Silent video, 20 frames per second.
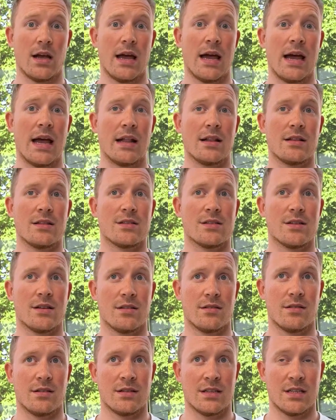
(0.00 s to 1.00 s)
And
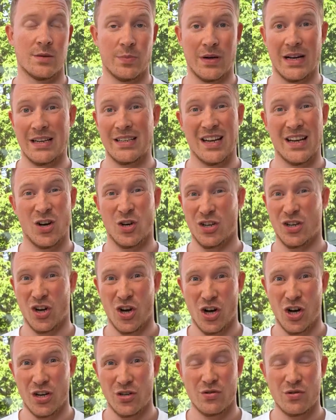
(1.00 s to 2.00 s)
depending on the
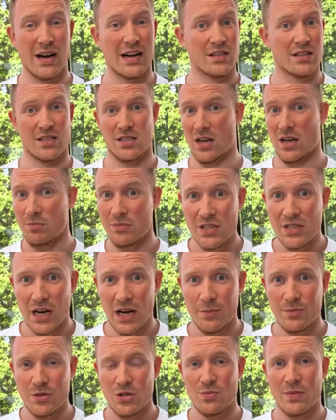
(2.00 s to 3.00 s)
contract,
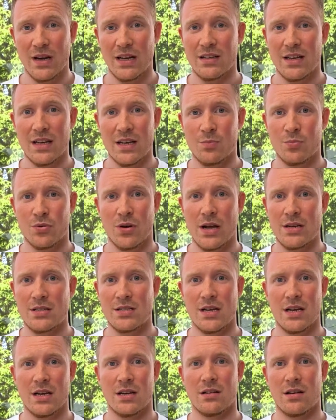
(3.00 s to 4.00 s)
sometimes you might get a
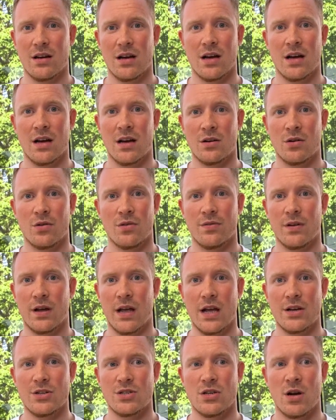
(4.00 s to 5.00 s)
pricing
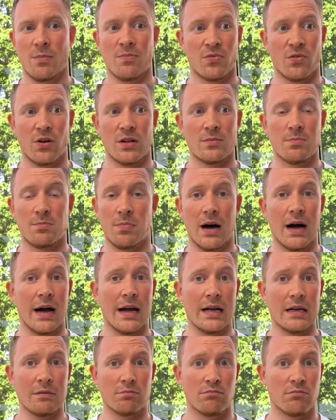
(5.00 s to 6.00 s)
notification upfront
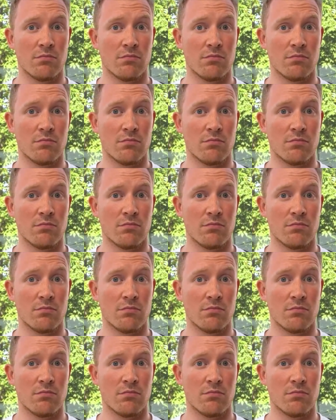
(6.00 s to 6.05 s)
by